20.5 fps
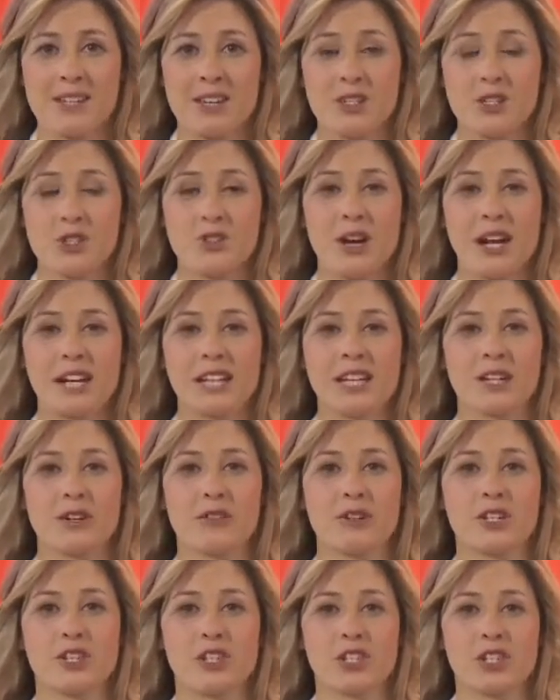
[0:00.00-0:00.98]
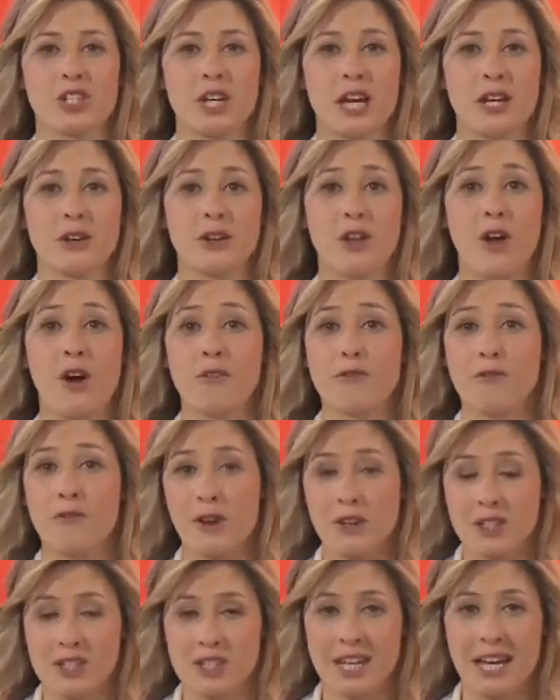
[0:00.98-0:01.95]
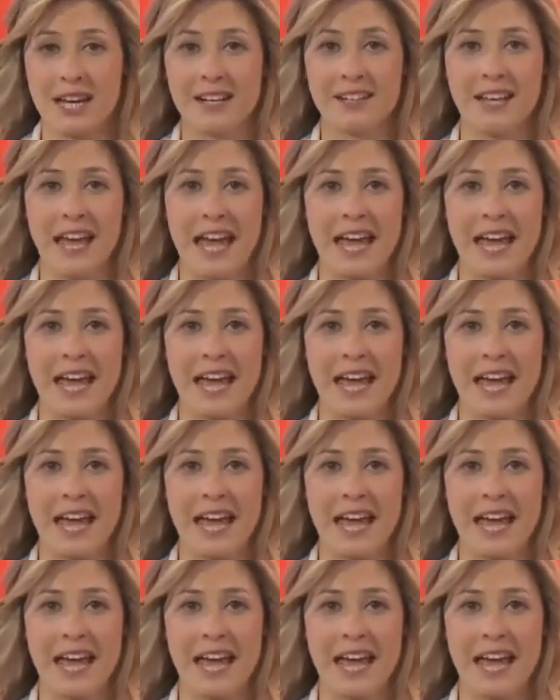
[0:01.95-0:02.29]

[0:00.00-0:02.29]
Australian Christian Channel on Foxtel